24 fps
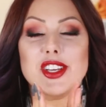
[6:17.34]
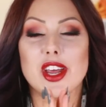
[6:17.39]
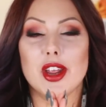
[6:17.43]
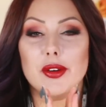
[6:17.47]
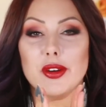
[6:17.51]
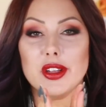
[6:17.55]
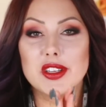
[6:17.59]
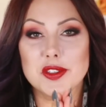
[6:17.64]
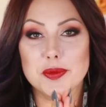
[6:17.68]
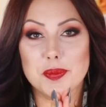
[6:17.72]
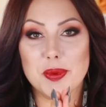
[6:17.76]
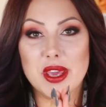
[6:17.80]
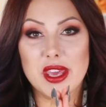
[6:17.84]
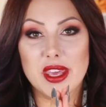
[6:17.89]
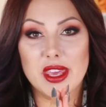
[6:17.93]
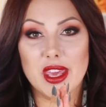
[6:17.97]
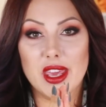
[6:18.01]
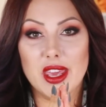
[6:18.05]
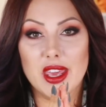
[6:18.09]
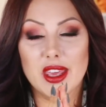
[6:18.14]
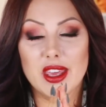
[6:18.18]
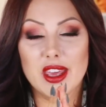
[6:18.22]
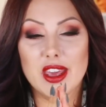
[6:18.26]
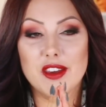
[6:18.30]
Generally
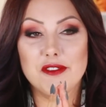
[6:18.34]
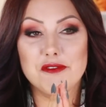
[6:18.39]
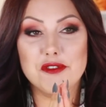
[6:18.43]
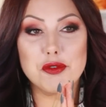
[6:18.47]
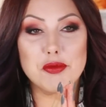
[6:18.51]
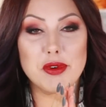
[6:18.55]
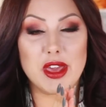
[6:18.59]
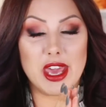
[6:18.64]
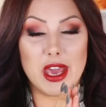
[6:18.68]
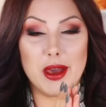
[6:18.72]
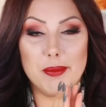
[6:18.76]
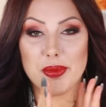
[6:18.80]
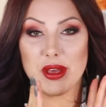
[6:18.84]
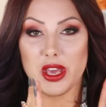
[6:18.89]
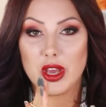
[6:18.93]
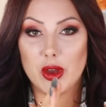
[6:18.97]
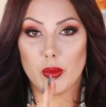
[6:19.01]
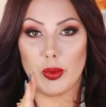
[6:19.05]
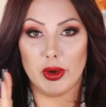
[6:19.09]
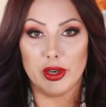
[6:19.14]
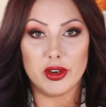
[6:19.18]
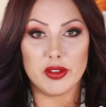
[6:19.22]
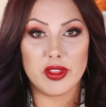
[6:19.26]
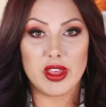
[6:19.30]
speaking, if you can't
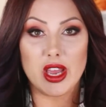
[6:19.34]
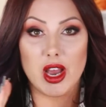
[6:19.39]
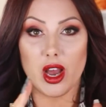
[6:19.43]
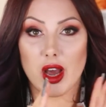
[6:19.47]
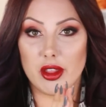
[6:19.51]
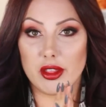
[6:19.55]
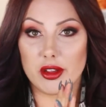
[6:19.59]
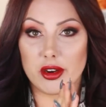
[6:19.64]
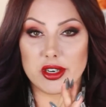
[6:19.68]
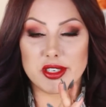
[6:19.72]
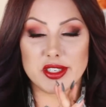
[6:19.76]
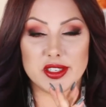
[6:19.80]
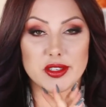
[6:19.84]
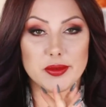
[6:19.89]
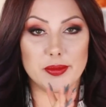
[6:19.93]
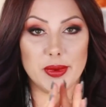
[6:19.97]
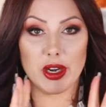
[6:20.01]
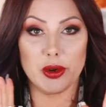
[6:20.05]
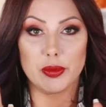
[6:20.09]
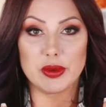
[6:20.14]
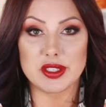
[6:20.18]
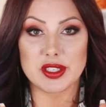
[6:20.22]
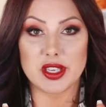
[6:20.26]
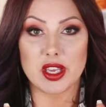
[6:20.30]
pick one or the other, it doesn't
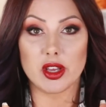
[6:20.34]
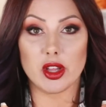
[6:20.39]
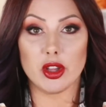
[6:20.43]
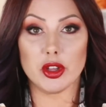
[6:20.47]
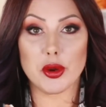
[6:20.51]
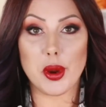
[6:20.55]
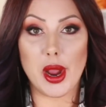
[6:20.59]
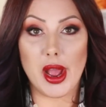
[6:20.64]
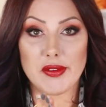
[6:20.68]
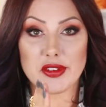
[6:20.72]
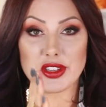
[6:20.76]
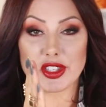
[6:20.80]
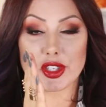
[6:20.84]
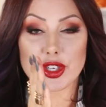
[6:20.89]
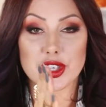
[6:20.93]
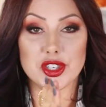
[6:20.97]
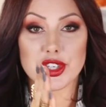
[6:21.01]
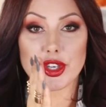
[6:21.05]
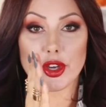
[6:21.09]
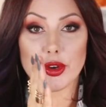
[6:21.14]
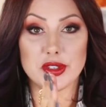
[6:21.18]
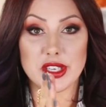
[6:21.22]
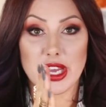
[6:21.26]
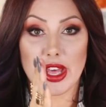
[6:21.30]
matter what skin color you have, it's
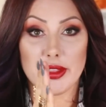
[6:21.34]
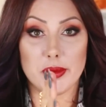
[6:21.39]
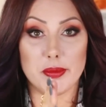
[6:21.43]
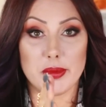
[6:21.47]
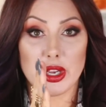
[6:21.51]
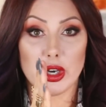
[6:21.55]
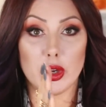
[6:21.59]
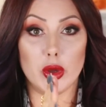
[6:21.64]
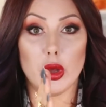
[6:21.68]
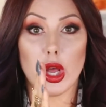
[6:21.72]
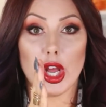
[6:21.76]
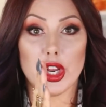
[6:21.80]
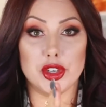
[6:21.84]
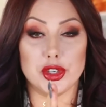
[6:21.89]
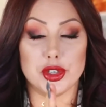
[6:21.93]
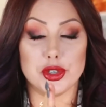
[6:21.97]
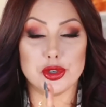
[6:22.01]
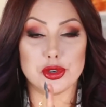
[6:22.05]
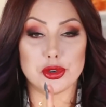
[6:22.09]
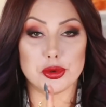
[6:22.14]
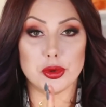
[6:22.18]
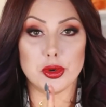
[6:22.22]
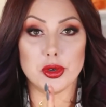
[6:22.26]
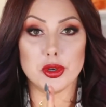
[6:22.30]
good to go down the middle, a
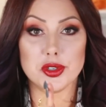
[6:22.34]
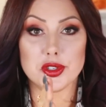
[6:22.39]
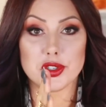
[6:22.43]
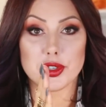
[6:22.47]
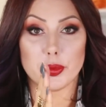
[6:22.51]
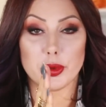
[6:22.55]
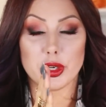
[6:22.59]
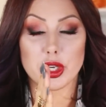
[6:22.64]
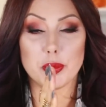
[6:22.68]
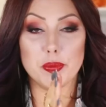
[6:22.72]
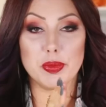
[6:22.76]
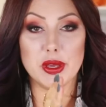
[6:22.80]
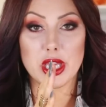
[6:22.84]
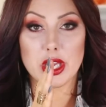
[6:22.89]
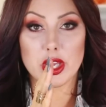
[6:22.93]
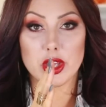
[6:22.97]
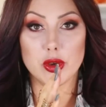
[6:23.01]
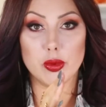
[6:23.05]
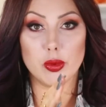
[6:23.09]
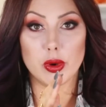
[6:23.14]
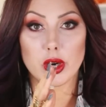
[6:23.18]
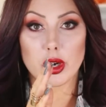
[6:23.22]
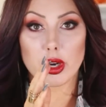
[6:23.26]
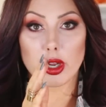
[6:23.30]
neutral. So when you
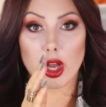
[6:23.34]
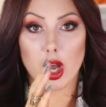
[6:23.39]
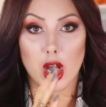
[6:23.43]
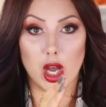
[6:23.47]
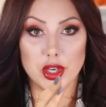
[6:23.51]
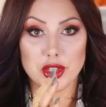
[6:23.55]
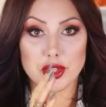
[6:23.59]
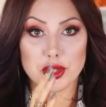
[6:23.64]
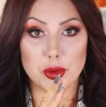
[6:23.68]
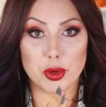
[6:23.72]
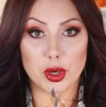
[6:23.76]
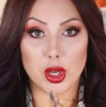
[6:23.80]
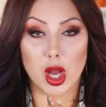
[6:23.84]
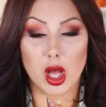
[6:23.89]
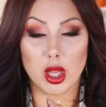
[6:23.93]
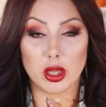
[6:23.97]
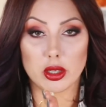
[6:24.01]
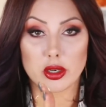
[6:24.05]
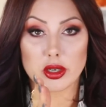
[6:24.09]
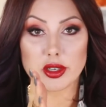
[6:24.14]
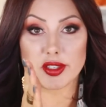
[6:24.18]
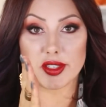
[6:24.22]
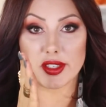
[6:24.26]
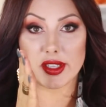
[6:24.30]
pick your contour
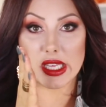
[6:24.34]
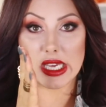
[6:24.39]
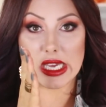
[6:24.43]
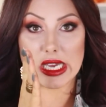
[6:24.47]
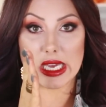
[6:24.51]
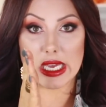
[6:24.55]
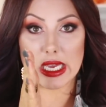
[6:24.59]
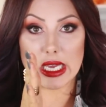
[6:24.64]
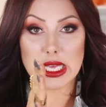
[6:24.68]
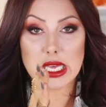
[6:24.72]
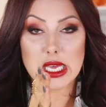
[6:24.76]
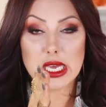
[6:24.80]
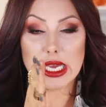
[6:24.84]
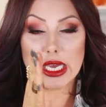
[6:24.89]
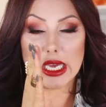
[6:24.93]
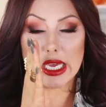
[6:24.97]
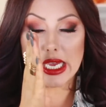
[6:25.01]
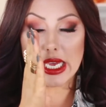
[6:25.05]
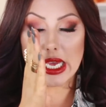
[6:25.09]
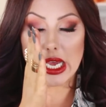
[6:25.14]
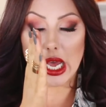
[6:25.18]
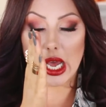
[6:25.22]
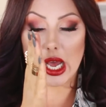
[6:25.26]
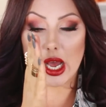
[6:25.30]
colors, the um,
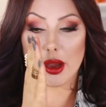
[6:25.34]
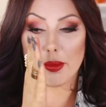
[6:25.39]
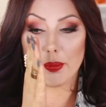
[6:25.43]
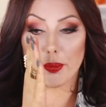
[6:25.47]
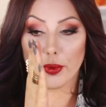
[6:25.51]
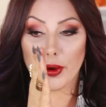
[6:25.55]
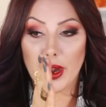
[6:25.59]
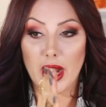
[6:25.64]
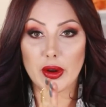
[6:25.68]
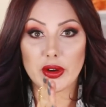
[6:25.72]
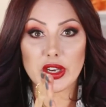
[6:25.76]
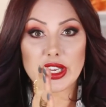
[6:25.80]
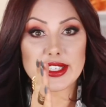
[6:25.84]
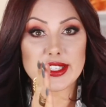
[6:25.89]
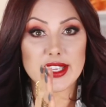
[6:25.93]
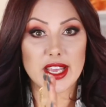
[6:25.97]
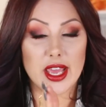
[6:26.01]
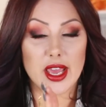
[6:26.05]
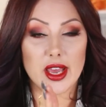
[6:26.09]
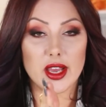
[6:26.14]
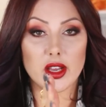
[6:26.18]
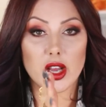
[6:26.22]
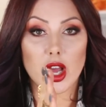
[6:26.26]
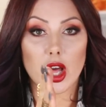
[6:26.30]
uh, browny
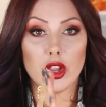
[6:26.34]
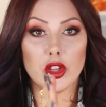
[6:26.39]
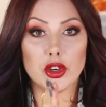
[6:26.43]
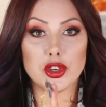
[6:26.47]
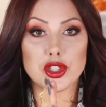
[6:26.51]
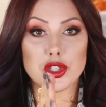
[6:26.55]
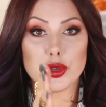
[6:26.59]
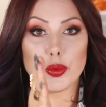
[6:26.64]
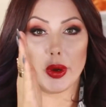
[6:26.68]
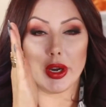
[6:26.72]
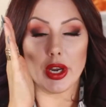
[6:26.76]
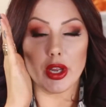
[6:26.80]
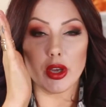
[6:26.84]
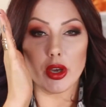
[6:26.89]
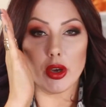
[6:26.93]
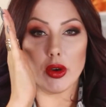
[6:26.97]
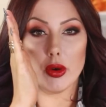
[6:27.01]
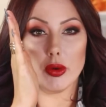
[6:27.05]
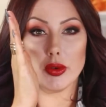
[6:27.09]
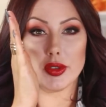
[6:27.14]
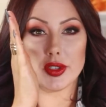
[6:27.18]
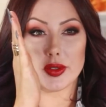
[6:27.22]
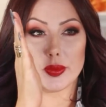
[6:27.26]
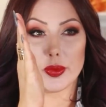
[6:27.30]
tan colors. You want to
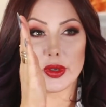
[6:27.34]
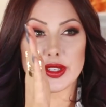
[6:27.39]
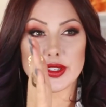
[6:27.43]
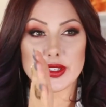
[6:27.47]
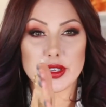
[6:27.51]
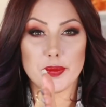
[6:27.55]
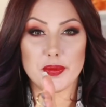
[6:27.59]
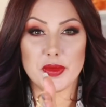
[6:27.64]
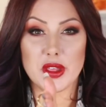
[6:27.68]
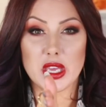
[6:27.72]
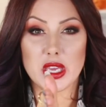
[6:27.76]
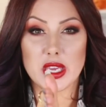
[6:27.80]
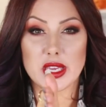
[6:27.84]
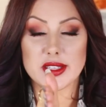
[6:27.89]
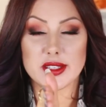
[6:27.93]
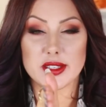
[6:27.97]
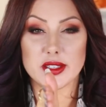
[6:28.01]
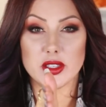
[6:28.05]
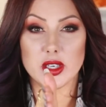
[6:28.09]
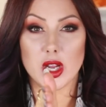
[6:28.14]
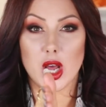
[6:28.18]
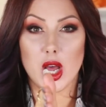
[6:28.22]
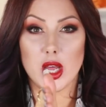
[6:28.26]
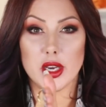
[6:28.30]
go with something,
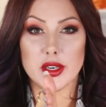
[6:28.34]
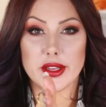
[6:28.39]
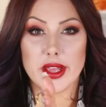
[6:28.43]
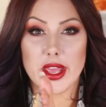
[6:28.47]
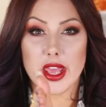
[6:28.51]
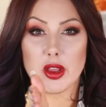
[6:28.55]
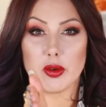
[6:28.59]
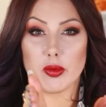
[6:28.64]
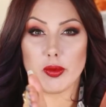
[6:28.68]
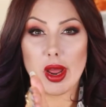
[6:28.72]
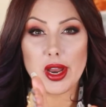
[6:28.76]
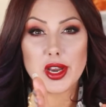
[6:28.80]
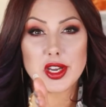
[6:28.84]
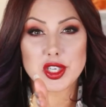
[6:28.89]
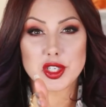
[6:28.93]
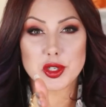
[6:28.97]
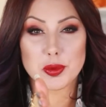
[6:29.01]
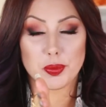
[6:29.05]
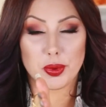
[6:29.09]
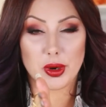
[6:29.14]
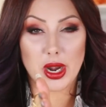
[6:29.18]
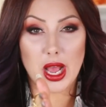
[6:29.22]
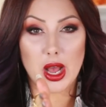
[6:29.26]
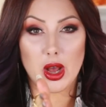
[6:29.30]
it's not a
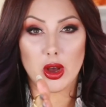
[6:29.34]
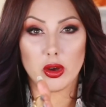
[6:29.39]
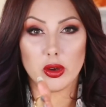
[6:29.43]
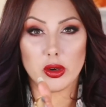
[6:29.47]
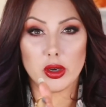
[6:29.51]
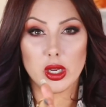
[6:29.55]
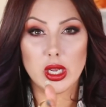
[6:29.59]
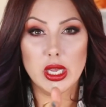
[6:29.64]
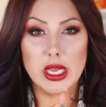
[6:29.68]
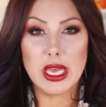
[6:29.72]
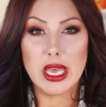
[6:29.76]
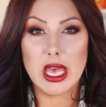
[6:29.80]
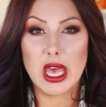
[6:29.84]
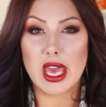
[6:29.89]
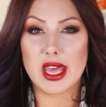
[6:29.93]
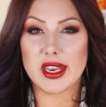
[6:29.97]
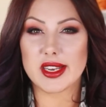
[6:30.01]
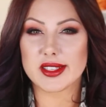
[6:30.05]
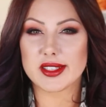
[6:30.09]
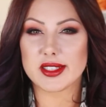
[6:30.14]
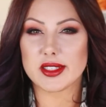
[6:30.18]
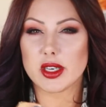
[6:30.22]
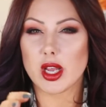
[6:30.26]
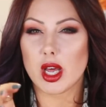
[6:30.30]
reddish brown
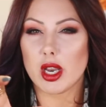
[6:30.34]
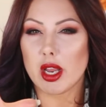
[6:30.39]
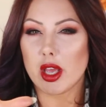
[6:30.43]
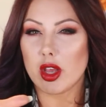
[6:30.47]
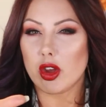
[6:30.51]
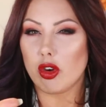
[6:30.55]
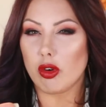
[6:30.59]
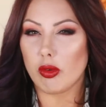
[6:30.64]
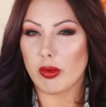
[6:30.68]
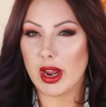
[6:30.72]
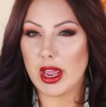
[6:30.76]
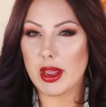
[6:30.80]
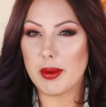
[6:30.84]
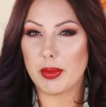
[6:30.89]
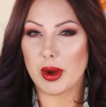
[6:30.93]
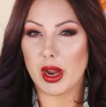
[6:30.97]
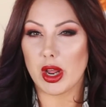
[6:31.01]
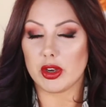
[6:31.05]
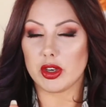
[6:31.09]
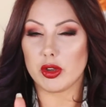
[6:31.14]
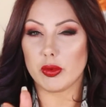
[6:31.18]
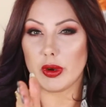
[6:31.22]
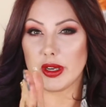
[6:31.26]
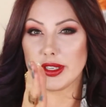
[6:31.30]
and it's not a gray
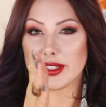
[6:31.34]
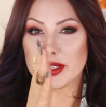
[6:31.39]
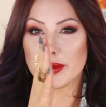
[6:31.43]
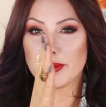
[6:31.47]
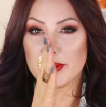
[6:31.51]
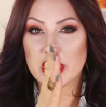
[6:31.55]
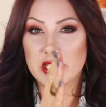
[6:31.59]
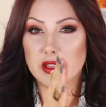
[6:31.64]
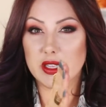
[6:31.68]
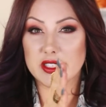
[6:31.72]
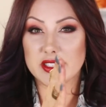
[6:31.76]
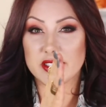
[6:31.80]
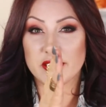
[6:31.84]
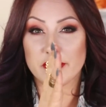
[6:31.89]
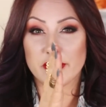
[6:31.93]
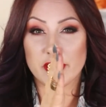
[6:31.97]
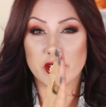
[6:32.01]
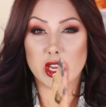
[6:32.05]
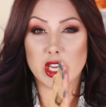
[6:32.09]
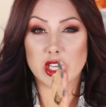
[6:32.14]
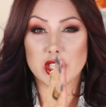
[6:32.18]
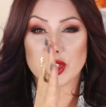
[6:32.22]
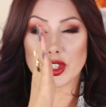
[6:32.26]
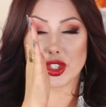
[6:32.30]
brown. You want something that's a
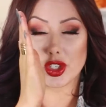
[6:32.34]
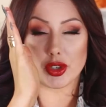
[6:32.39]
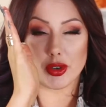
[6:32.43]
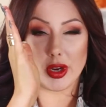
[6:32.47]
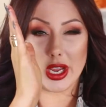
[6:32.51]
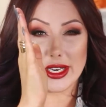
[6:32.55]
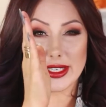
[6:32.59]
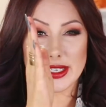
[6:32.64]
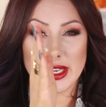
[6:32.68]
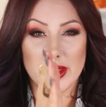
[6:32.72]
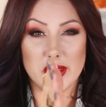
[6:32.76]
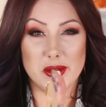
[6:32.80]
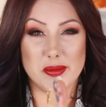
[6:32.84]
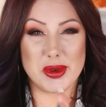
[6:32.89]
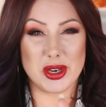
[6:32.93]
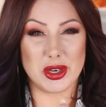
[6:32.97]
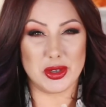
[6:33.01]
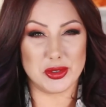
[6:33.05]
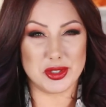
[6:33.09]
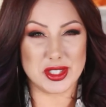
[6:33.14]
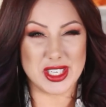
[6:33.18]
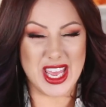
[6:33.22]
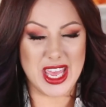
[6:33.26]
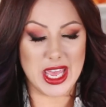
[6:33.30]
very straight down the
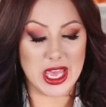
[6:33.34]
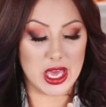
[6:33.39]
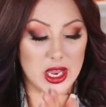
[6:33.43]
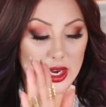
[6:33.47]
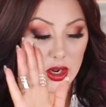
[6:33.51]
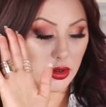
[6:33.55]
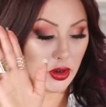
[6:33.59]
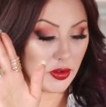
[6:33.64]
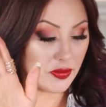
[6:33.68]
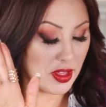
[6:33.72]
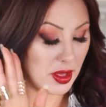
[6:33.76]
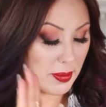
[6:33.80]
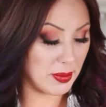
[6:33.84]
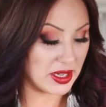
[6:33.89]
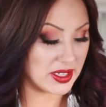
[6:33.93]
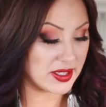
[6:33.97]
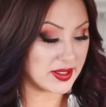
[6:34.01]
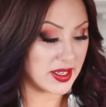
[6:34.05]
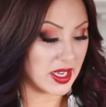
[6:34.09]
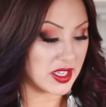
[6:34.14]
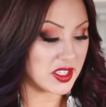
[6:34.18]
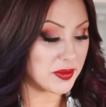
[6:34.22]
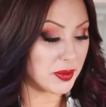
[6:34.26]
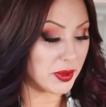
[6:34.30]
middle tan. I don't know if that
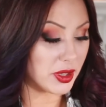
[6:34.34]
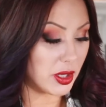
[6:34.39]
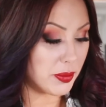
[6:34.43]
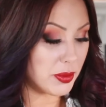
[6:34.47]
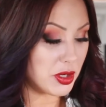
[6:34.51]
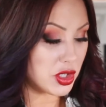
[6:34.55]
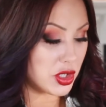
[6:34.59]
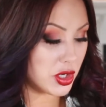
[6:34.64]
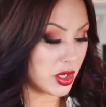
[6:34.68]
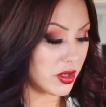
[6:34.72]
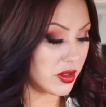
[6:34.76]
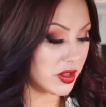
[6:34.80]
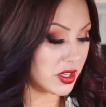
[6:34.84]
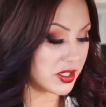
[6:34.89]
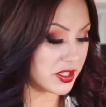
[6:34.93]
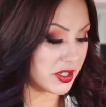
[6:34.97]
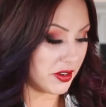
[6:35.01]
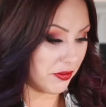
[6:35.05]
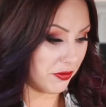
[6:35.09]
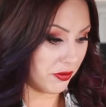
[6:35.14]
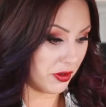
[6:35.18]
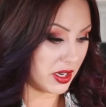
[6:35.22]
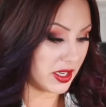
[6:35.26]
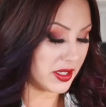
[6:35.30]
makes sense, but let me show you the
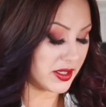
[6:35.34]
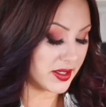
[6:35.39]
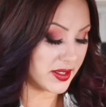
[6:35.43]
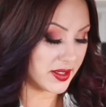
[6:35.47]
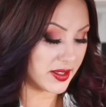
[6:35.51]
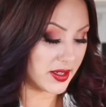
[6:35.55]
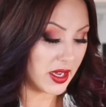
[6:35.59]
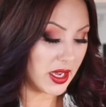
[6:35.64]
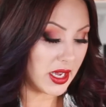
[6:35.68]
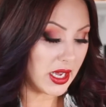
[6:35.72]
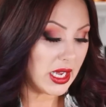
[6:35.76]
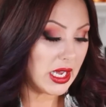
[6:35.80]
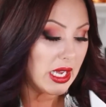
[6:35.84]
difference.